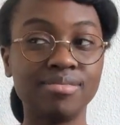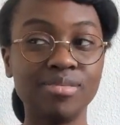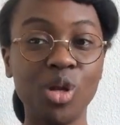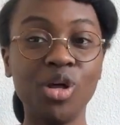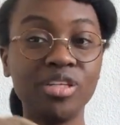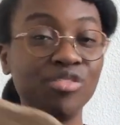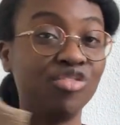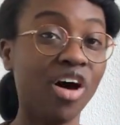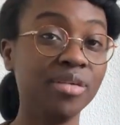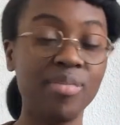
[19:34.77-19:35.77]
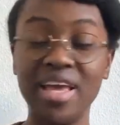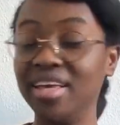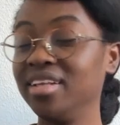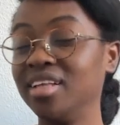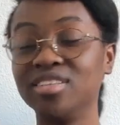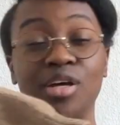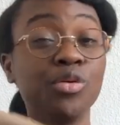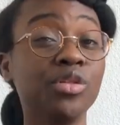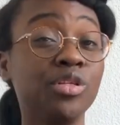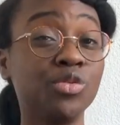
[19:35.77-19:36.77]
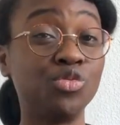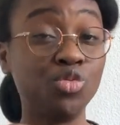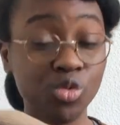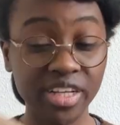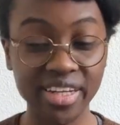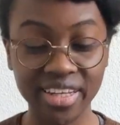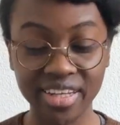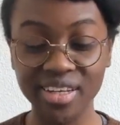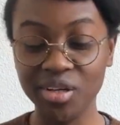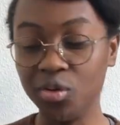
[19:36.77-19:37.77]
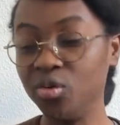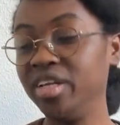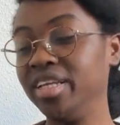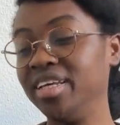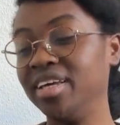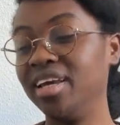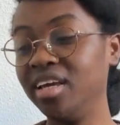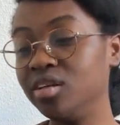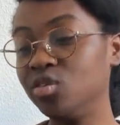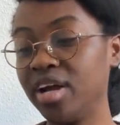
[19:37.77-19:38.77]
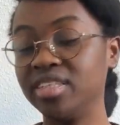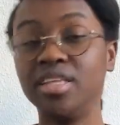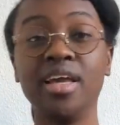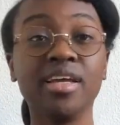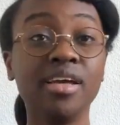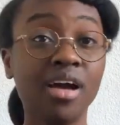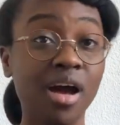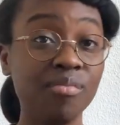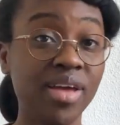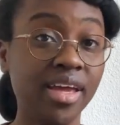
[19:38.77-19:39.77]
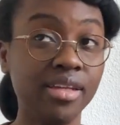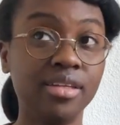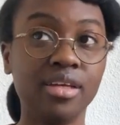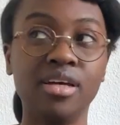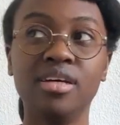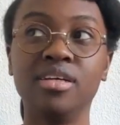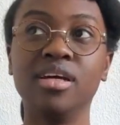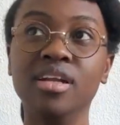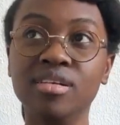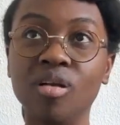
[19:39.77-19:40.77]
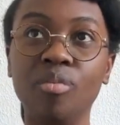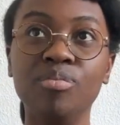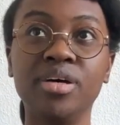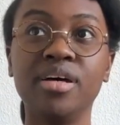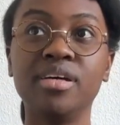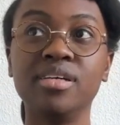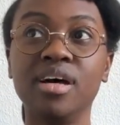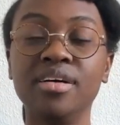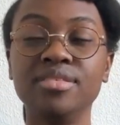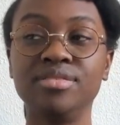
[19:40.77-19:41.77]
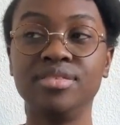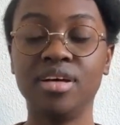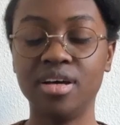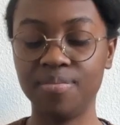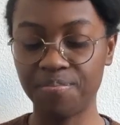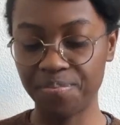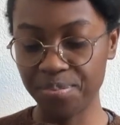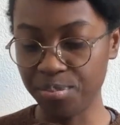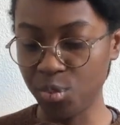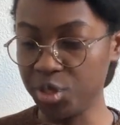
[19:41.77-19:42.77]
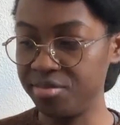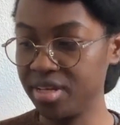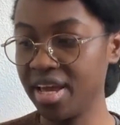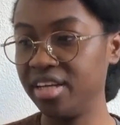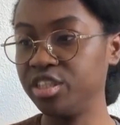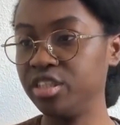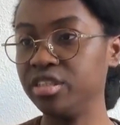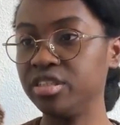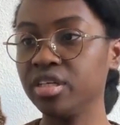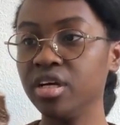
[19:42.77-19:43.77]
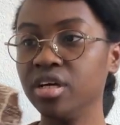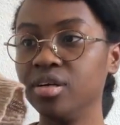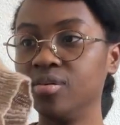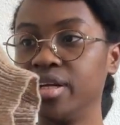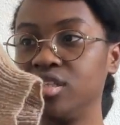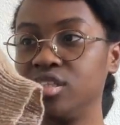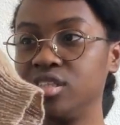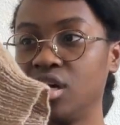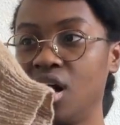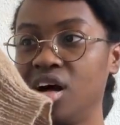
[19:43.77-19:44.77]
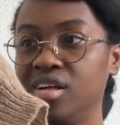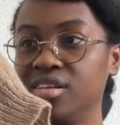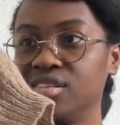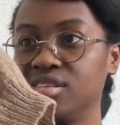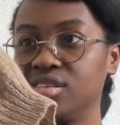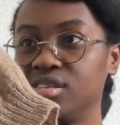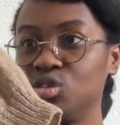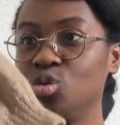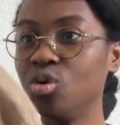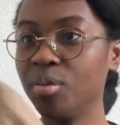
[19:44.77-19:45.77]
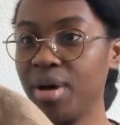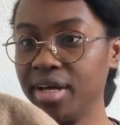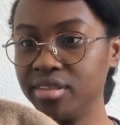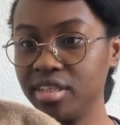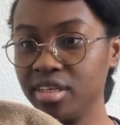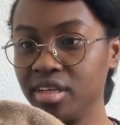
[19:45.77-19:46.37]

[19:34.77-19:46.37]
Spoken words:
a lot of fun making this. I thought this was really interesting. I made a number of modifications which I'll talk about.